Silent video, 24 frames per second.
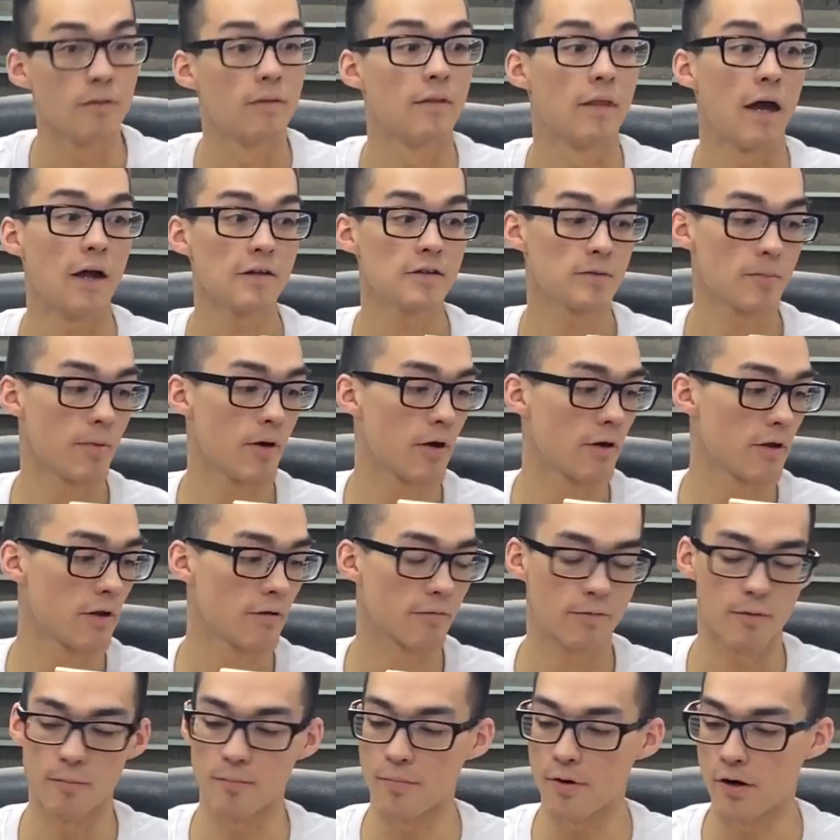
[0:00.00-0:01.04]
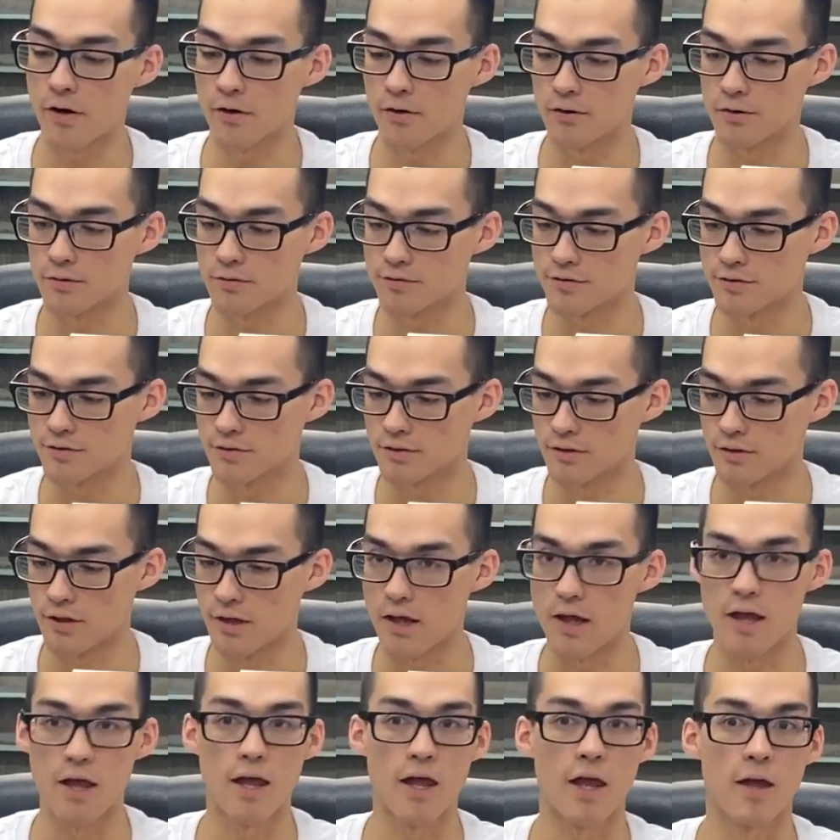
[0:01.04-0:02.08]
That's about it for barrels,
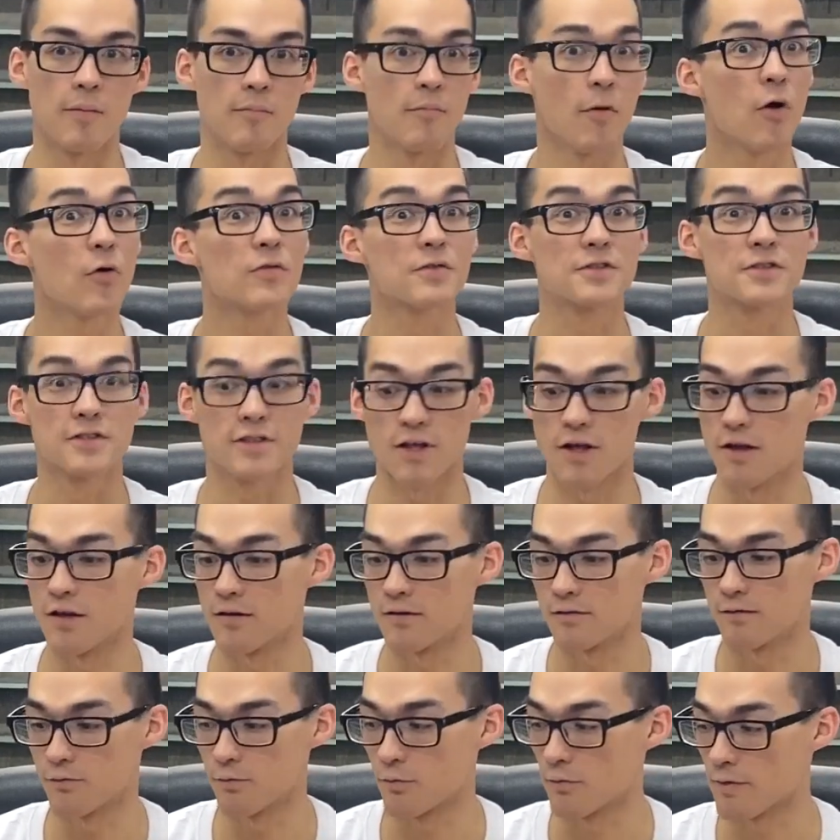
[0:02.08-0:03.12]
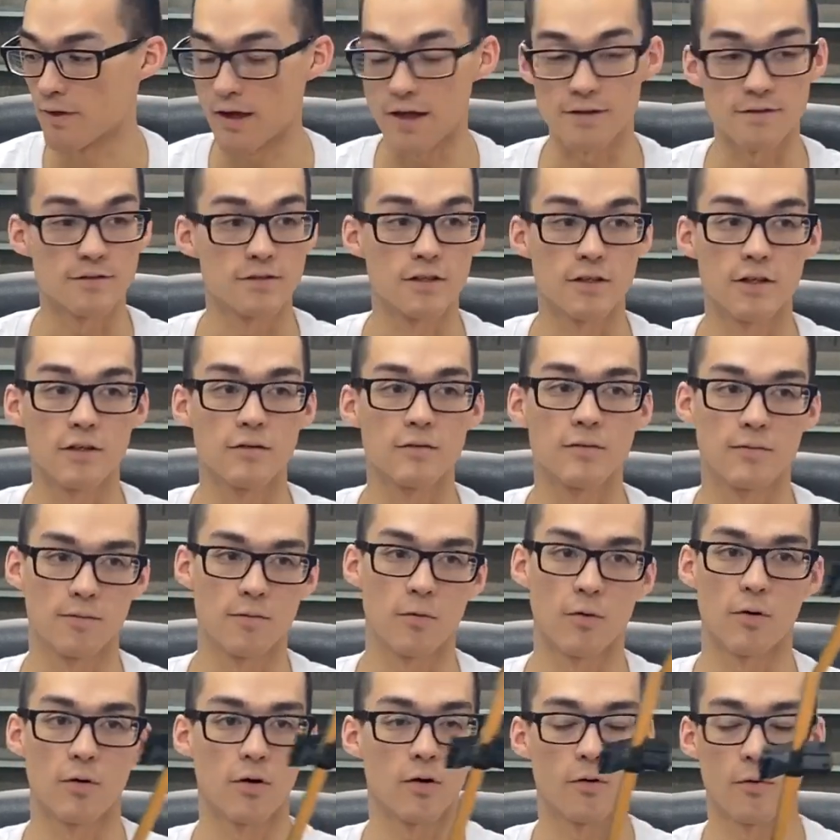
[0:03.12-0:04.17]
and most of that's it
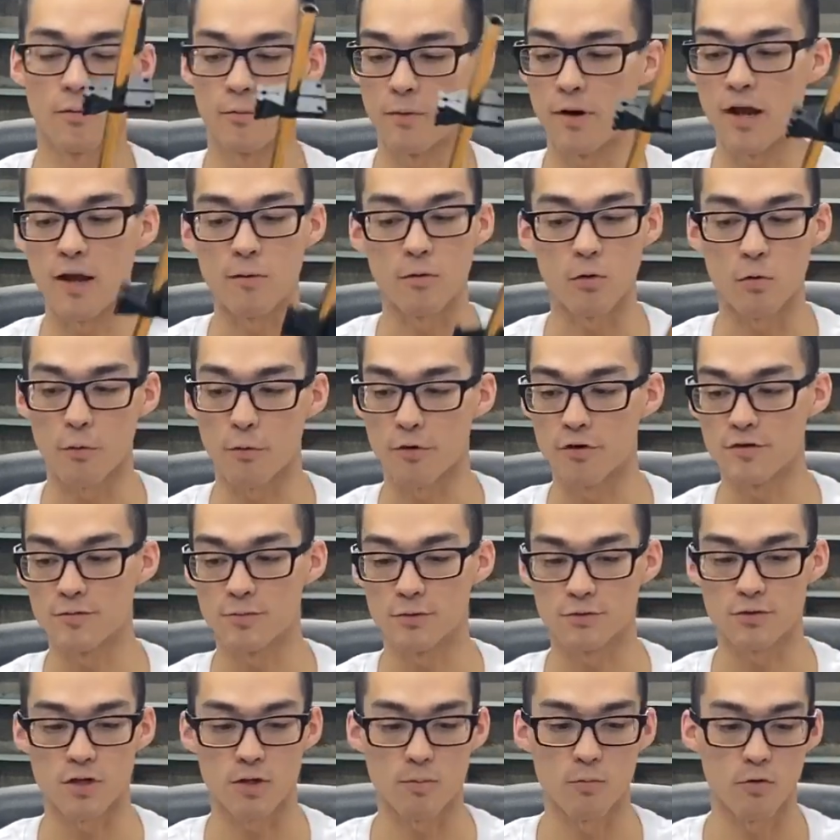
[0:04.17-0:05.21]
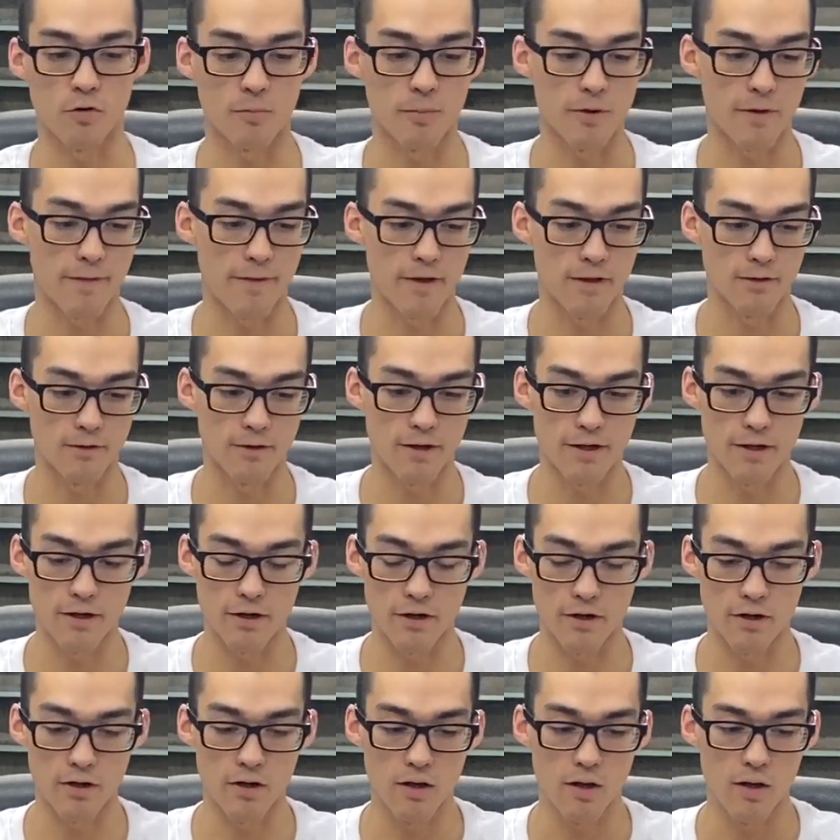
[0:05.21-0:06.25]
for ram cores. We'll talk more about that
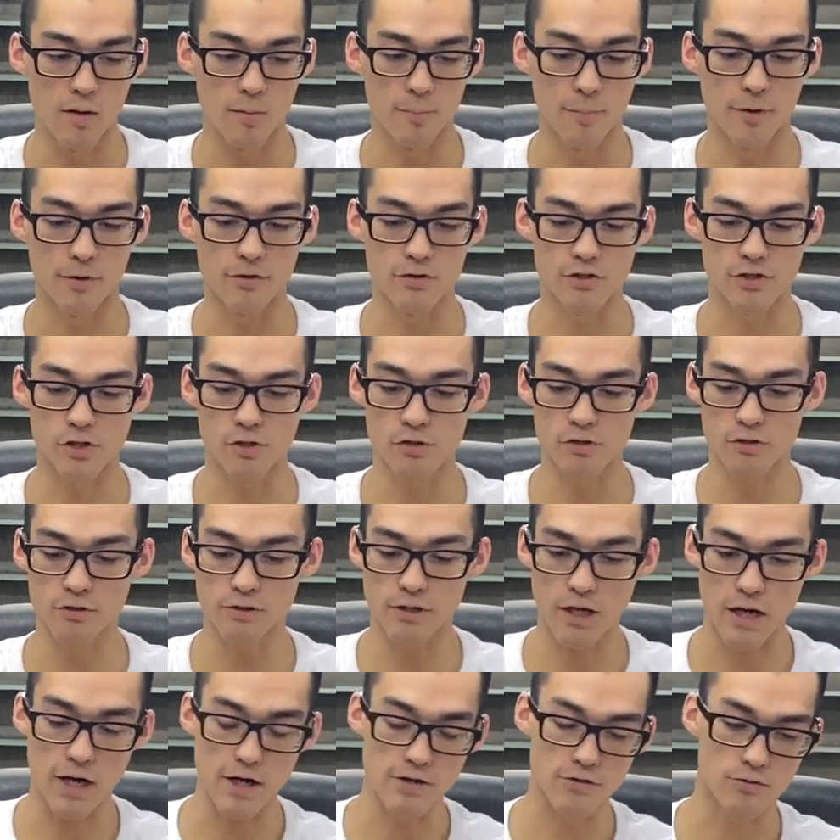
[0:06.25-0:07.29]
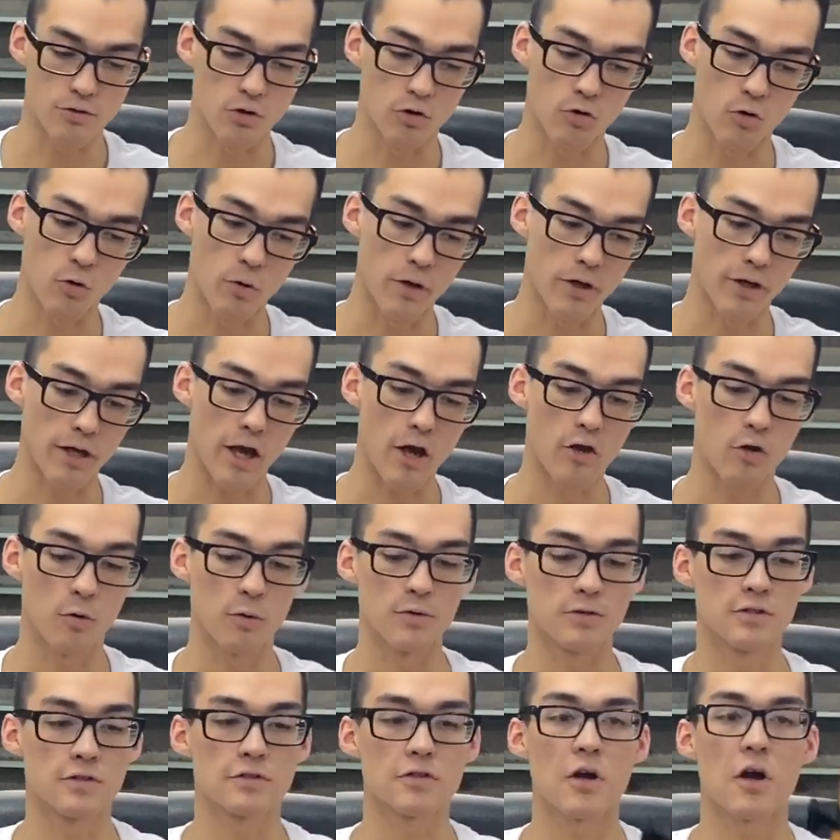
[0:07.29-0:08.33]
later. But to show you guys real quick how to
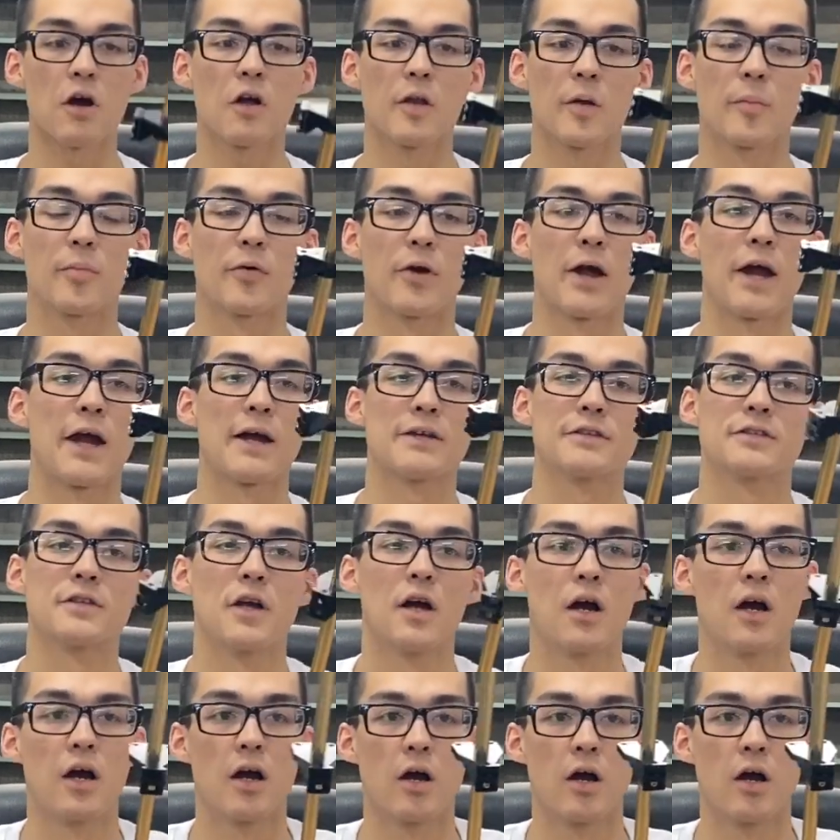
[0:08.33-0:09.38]
install a brass